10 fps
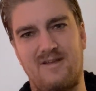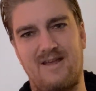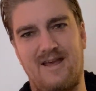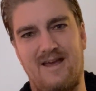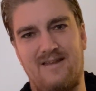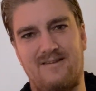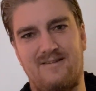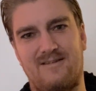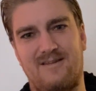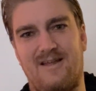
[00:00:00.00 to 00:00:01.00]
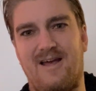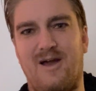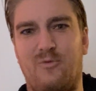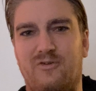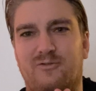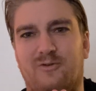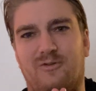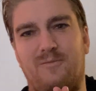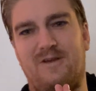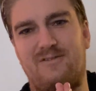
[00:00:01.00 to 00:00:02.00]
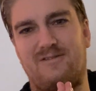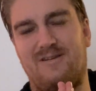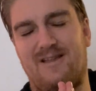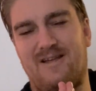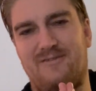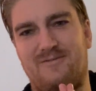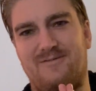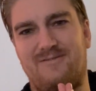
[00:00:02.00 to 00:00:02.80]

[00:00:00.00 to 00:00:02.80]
And I wish you all the best in life,